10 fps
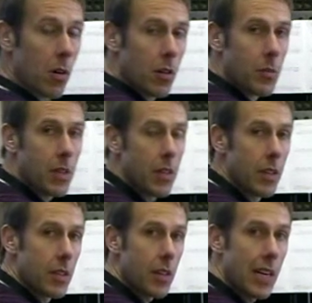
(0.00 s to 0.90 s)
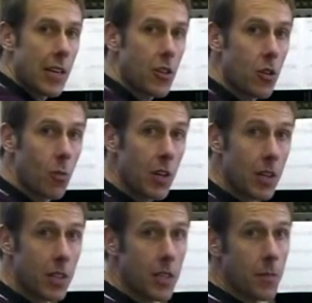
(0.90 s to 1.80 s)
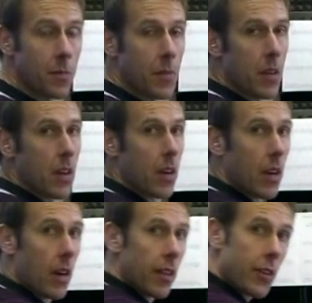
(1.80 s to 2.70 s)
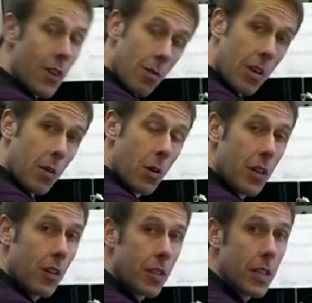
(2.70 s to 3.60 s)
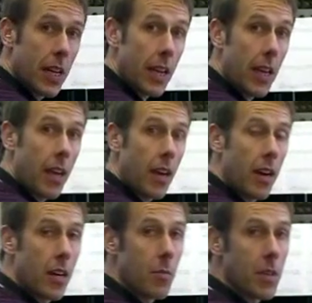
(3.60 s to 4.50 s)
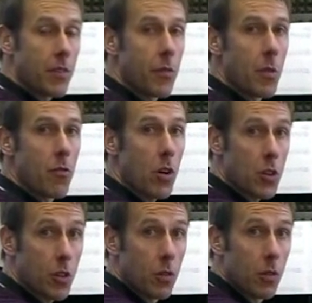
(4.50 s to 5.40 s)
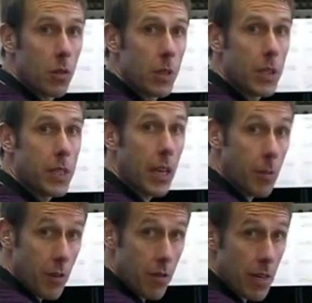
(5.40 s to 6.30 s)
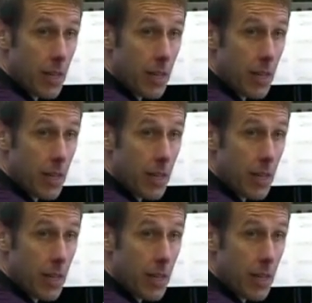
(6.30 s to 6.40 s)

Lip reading: and welcome to the Daze Drumworks. The track we're going to work on today is from the Rockschool Debut